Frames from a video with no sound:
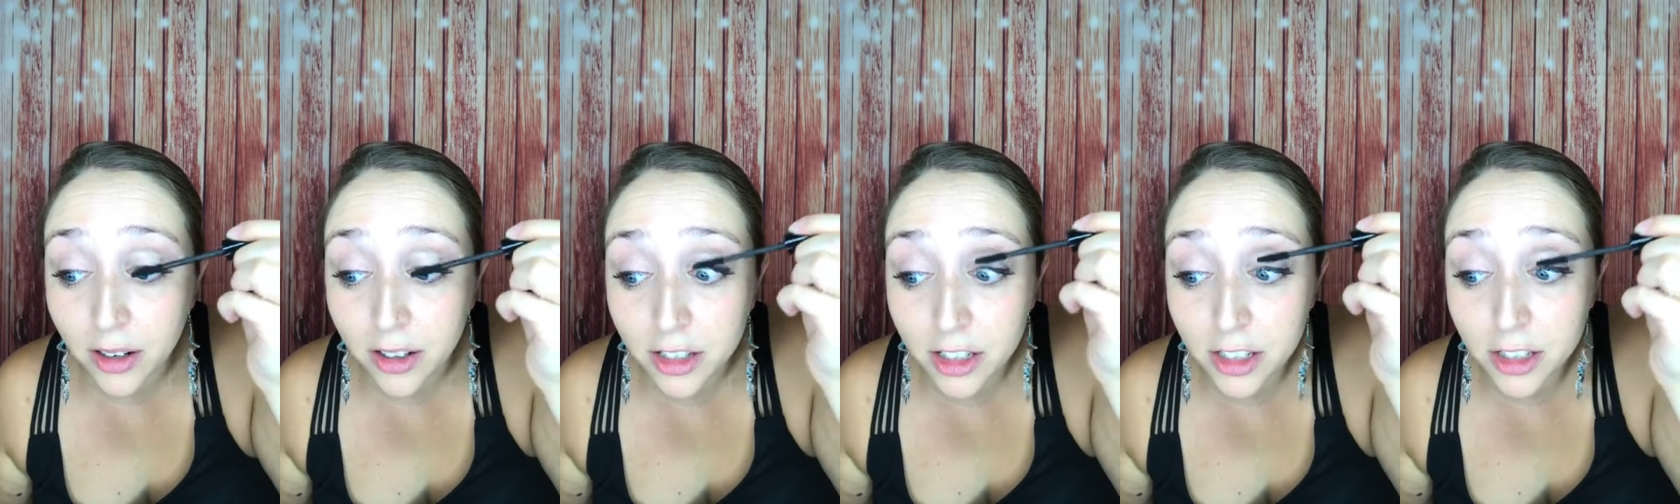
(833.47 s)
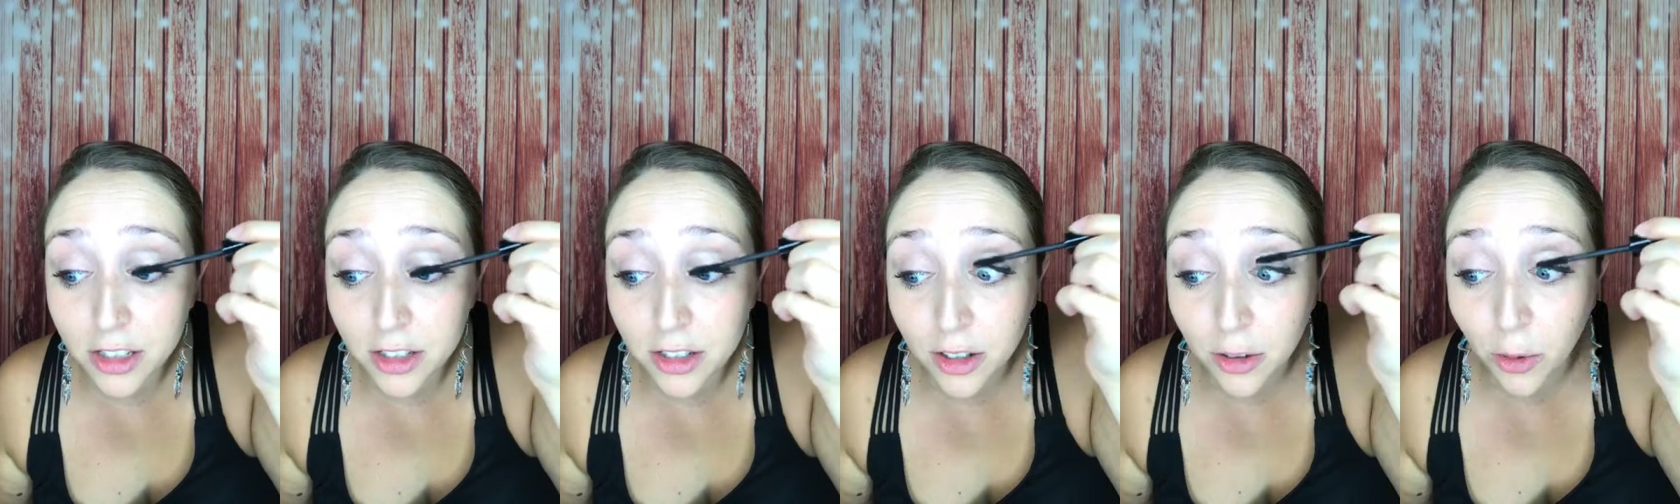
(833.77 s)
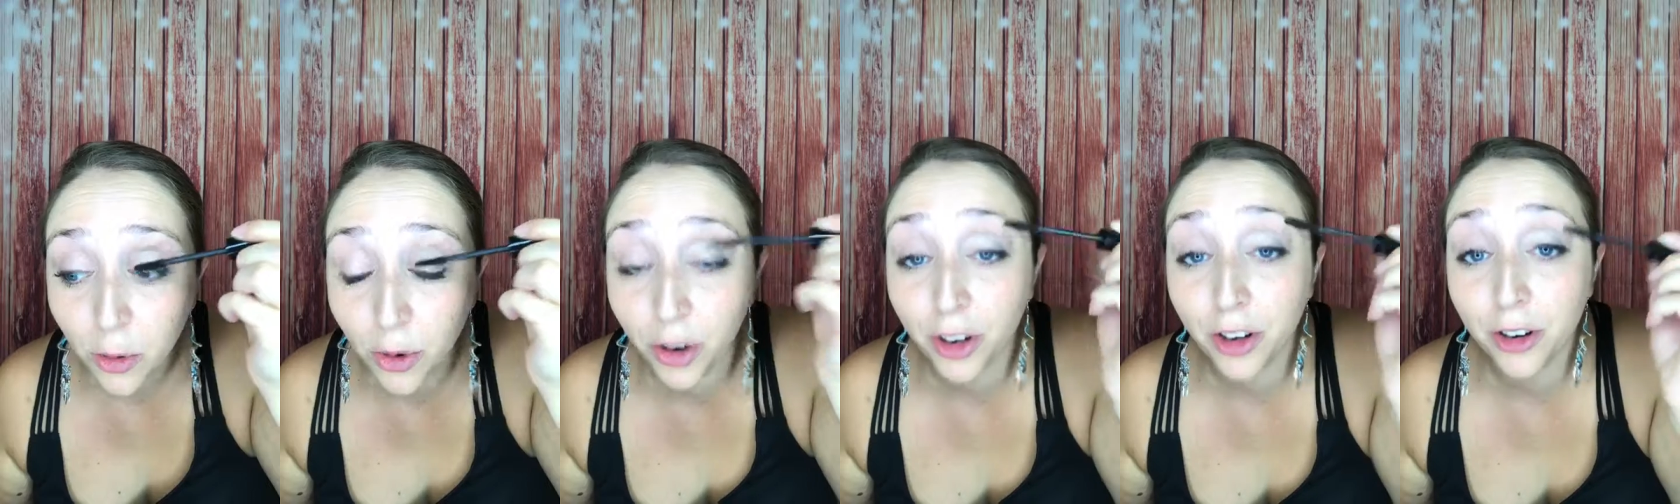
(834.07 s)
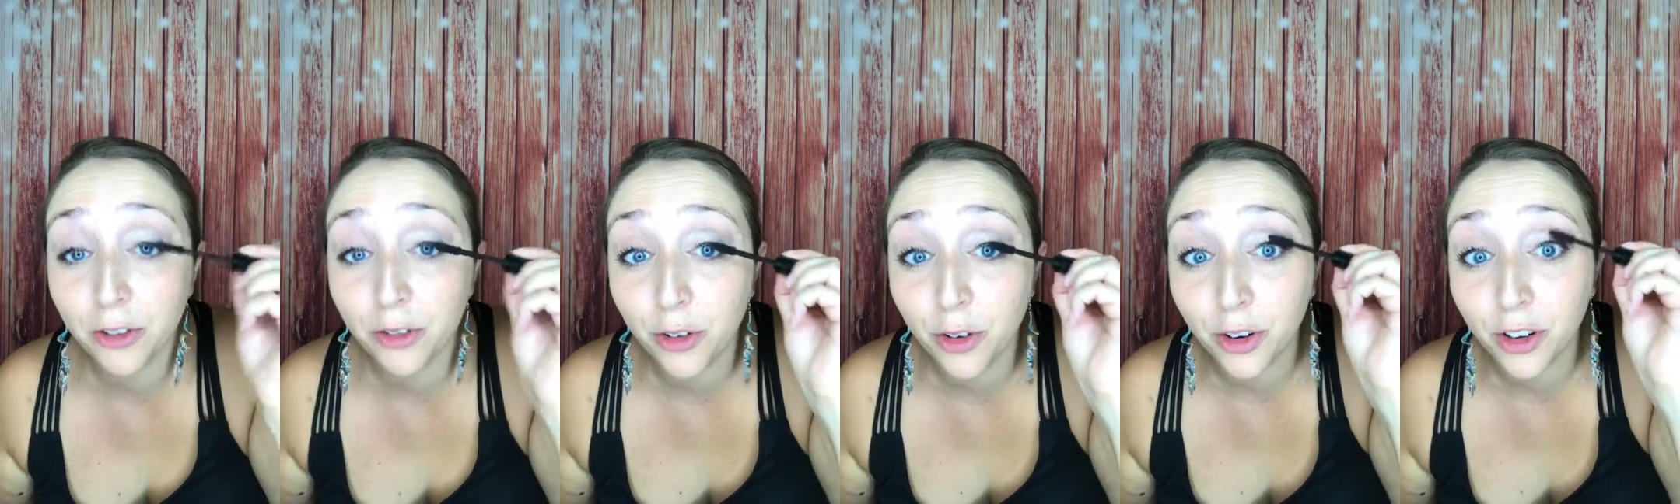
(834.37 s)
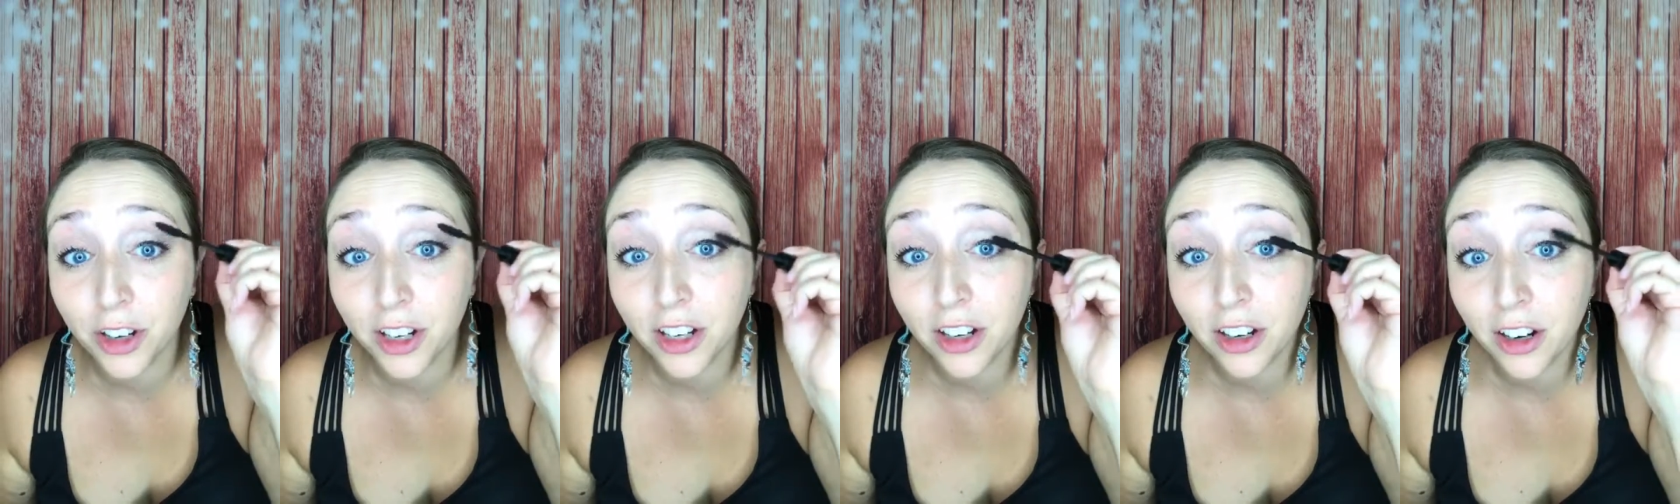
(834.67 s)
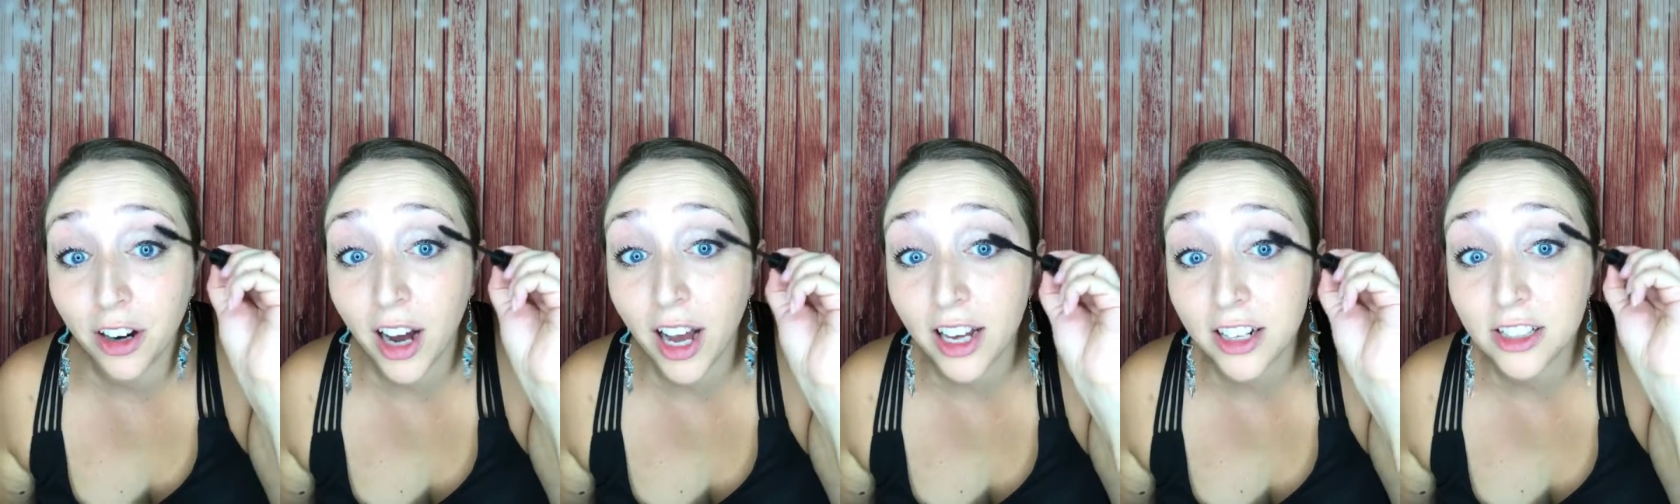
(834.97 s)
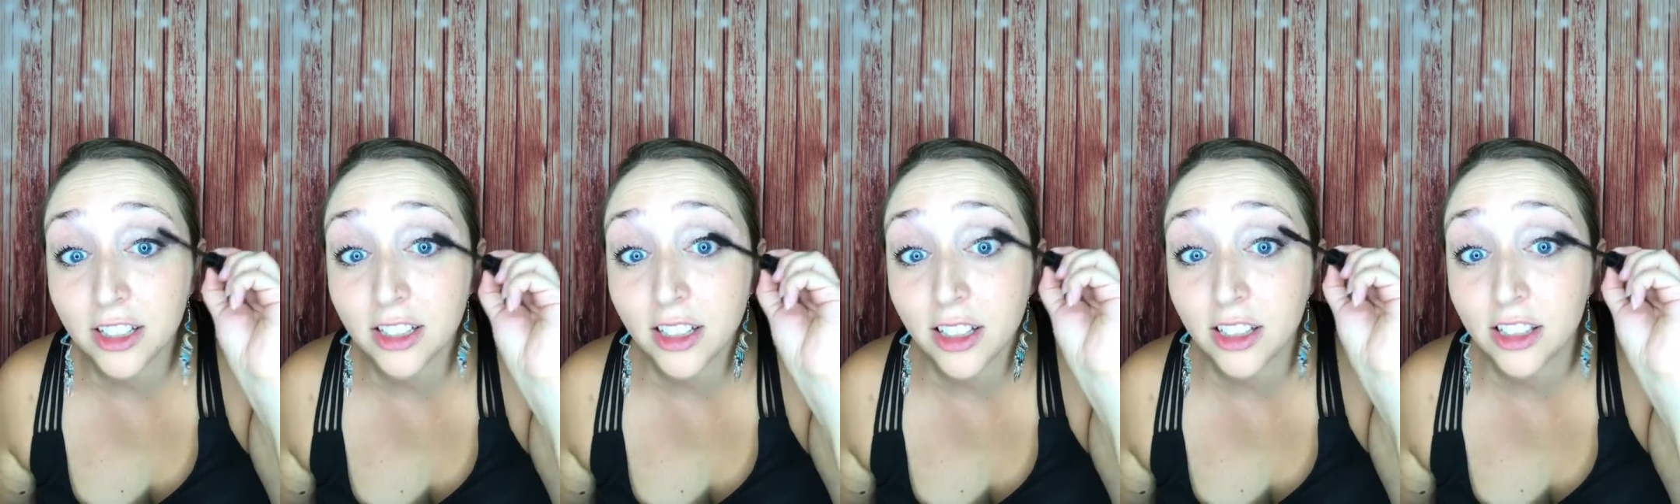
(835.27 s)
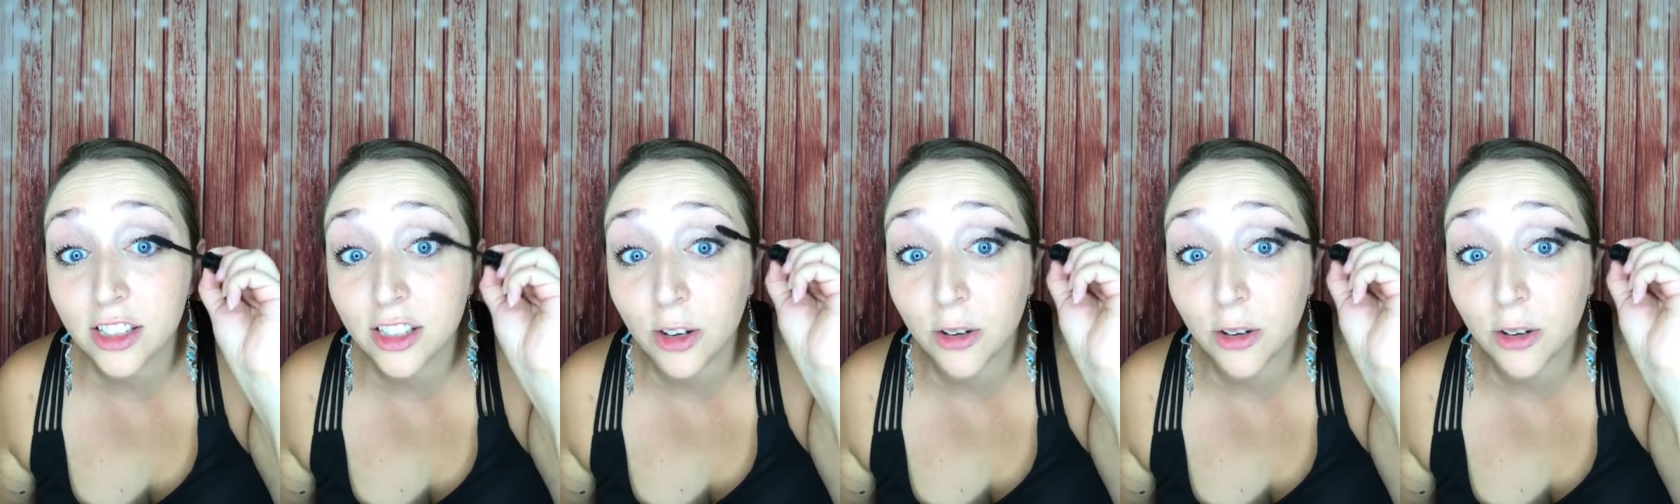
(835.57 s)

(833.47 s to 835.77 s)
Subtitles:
just a word of warning, your lashes get